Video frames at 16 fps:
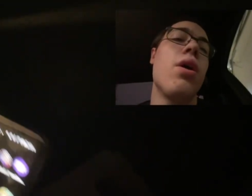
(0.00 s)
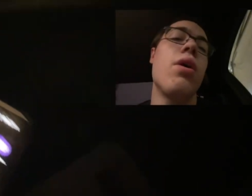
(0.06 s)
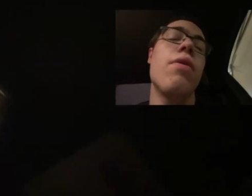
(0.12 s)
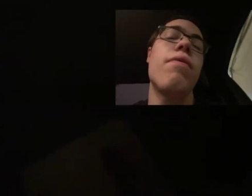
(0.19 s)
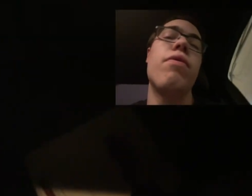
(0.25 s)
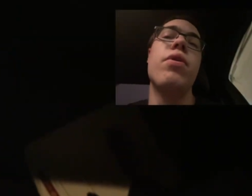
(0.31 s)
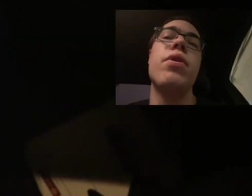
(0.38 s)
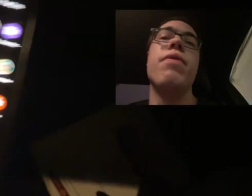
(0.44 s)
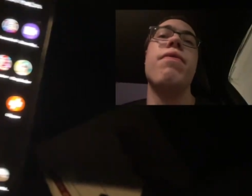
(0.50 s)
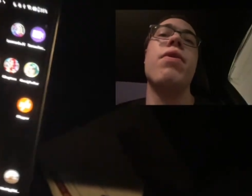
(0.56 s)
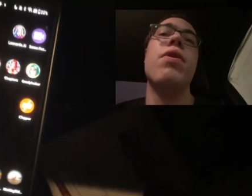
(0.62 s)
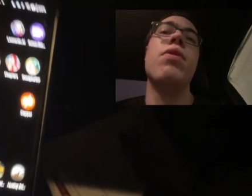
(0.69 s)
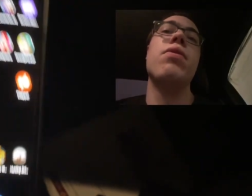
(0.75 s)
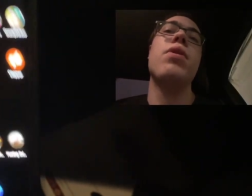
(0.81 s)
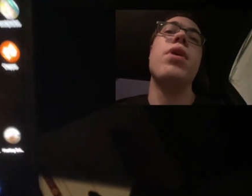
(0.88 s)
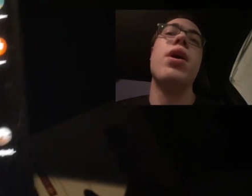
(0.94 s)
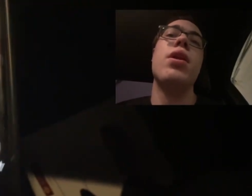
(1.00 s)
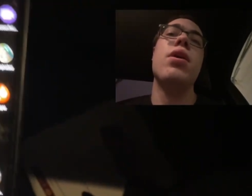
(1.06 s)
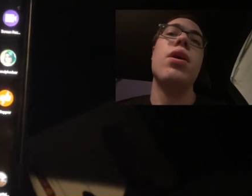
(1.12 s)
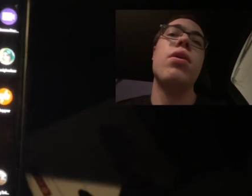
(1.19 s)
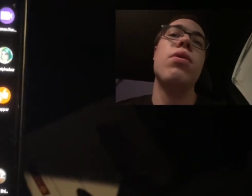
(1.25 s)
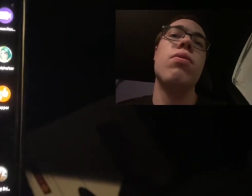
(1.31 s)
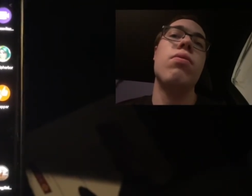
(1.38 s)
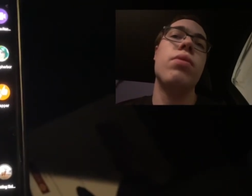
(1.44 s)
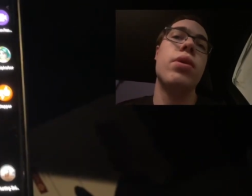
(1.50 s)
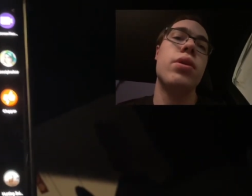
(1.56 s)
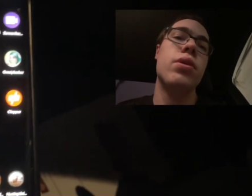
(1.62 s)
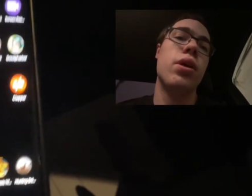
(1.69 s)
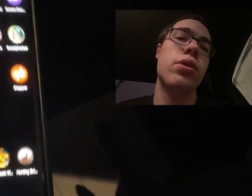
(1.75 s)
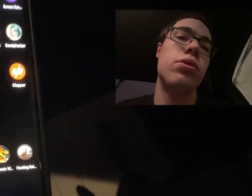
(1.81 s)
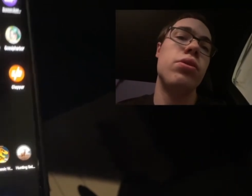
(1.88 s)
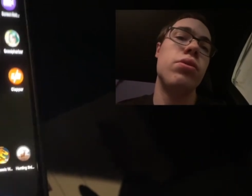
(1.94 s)
for your phone, and no one can
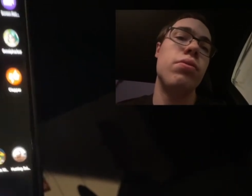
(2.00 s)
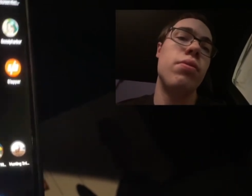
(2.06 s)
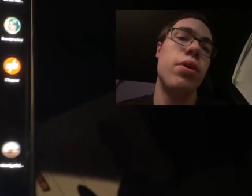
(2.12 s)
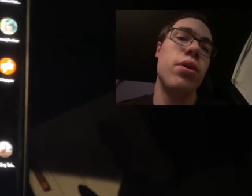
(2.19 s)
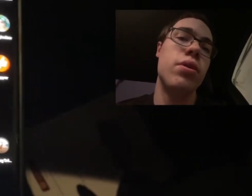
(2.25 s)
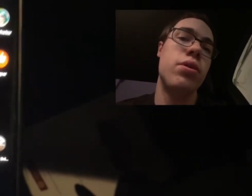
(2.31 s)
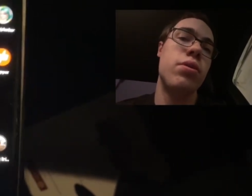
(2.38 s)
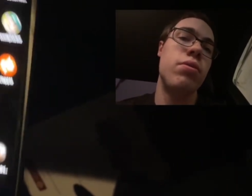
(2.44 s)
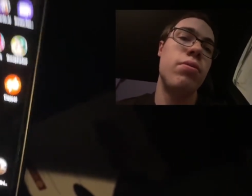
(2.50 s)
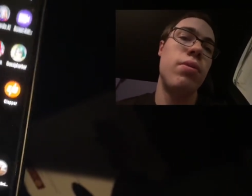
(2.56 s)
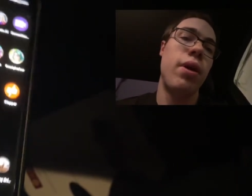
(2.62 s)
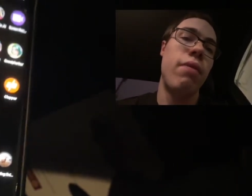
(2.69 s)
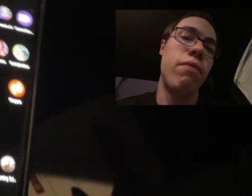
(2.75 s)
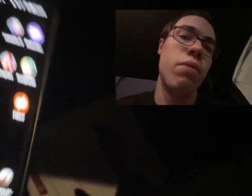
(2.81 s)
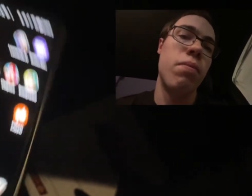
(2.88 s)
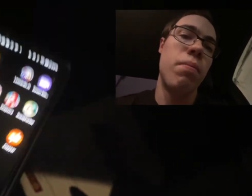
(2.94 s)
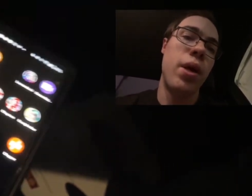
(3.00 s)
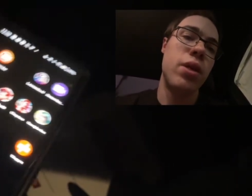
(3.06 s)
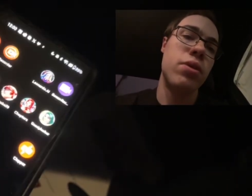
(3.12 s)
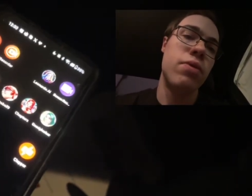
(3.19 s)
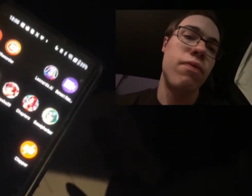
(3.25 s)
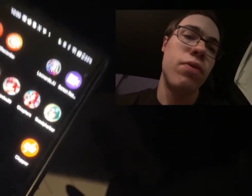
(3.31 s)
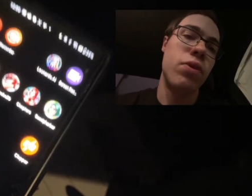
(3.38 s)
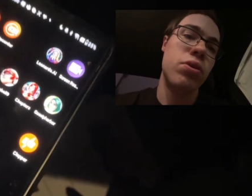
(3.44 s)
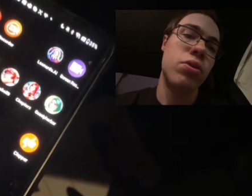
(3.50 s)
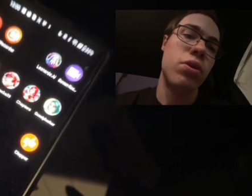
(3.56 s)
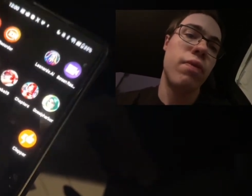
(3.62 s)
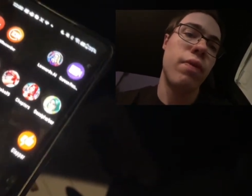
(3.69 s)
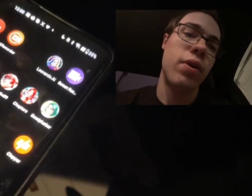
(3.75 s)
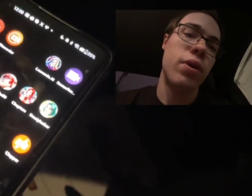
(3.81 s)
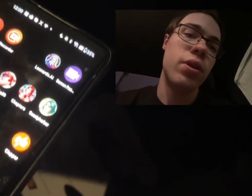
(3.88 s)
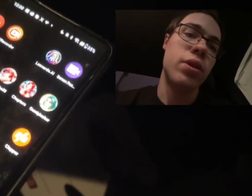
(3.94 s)
touch you because you have the best version
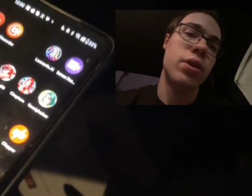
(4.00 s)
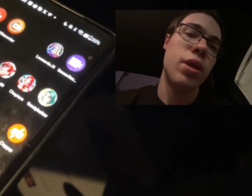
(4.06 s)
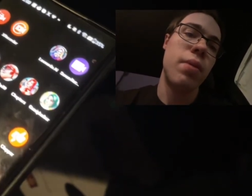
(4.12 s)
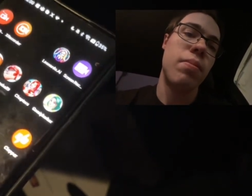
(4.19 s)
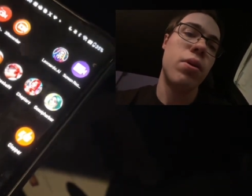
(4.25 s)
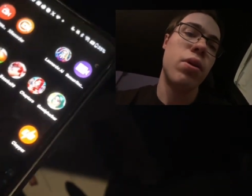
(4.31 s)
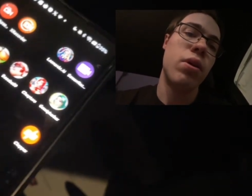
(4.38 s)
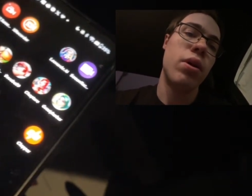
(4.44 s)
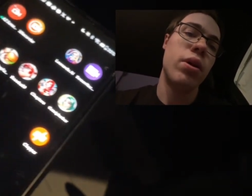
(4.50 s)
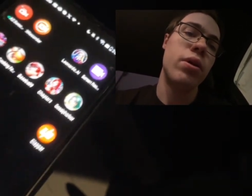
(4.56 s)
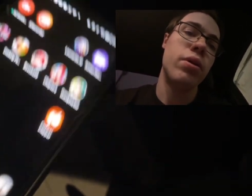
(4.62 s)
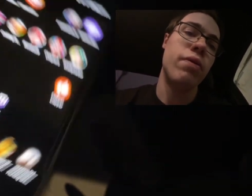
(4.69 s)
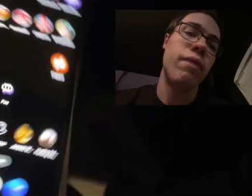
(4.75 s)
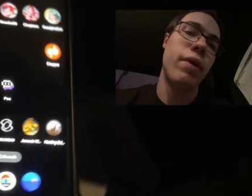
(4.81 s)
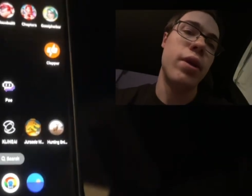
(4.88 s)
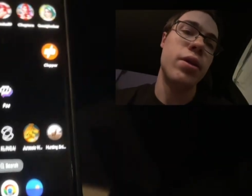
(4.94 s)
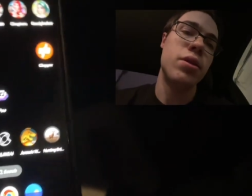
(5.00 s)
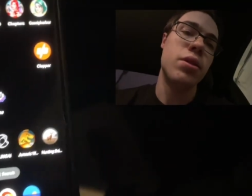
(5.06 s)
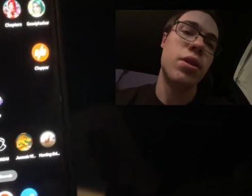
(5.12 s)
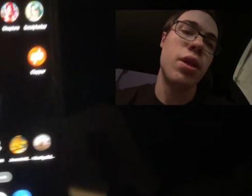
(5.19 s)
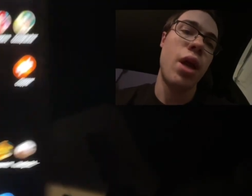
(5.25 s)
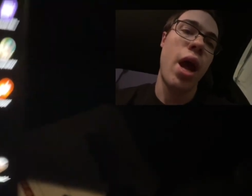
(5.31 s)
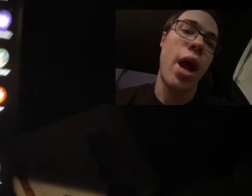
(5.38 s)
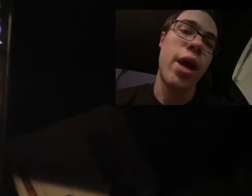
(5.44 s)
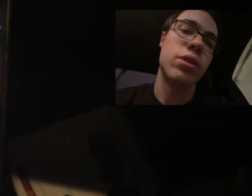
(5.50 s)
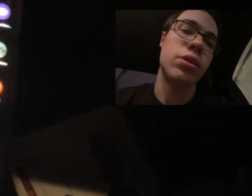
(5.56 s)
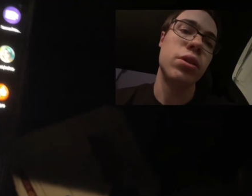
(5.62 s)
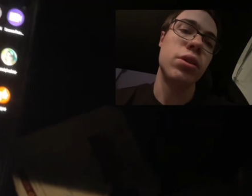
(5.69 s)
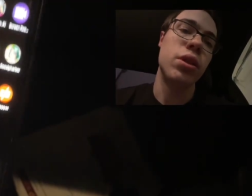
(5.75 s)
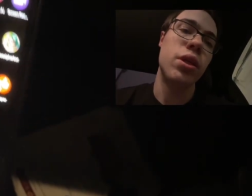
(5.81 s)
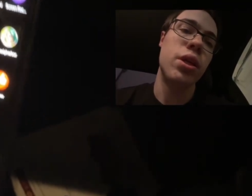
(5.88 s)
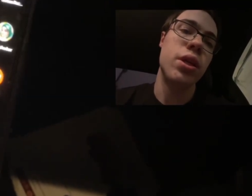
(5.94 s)
of hunting sniper on your device that
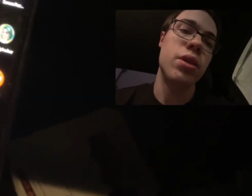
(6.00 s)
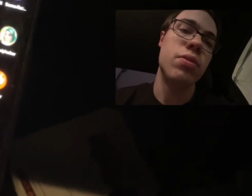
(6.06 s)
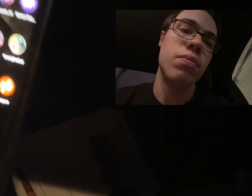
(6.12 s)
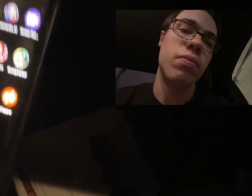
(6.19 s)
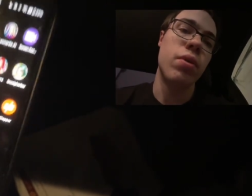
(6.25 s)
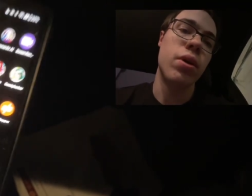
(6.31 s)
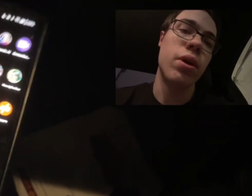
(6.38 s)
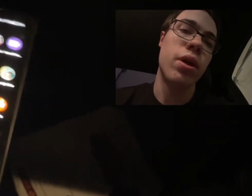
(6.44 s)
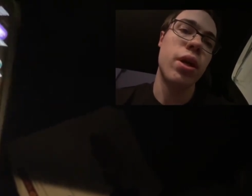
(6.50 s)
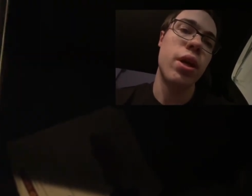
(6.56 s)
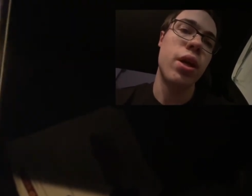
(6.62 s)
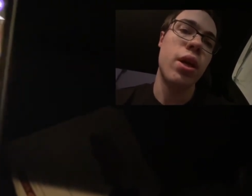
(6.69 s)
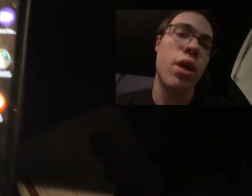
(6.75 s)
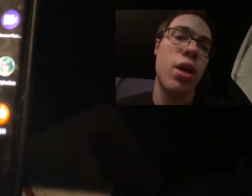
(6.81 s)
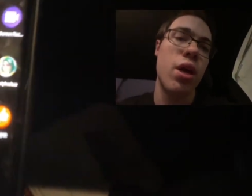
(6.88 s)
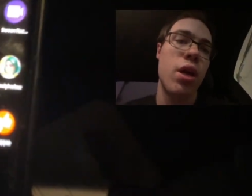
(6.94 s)
actually is working.